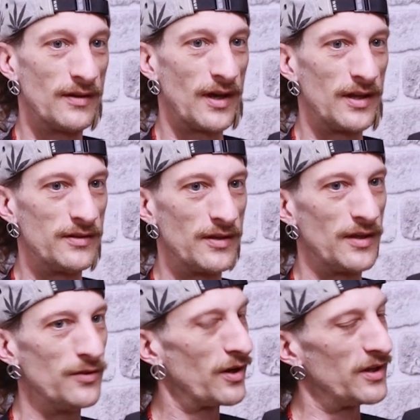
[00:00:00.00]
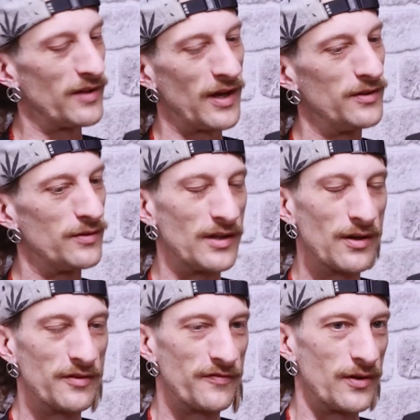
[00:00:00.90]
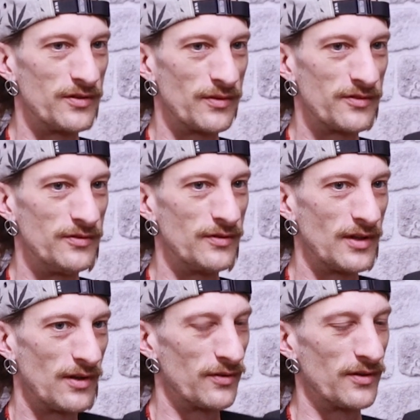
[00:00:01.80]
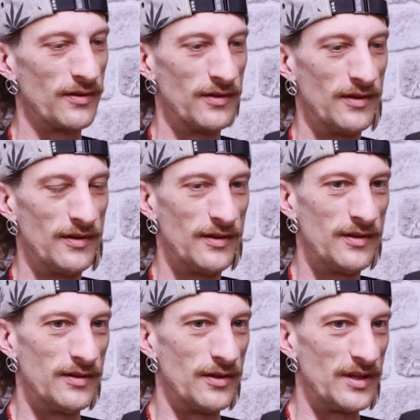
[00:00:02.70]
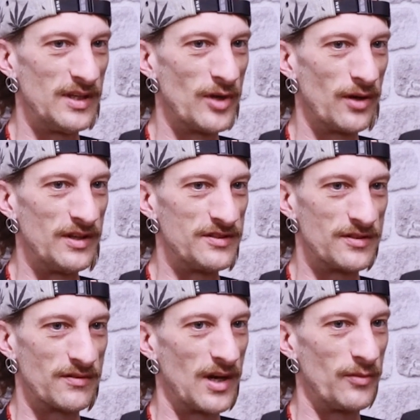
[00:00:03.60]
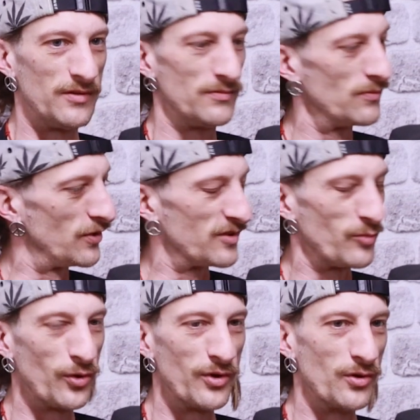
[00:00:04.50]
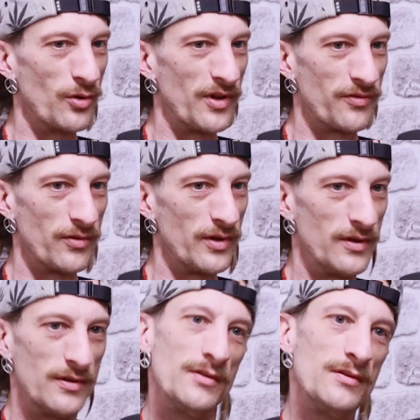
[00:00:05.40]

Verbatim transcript: And not only that, you can get on the phone to us, you can get on the, you know, email, Instagram, and we'll support you all the way through it.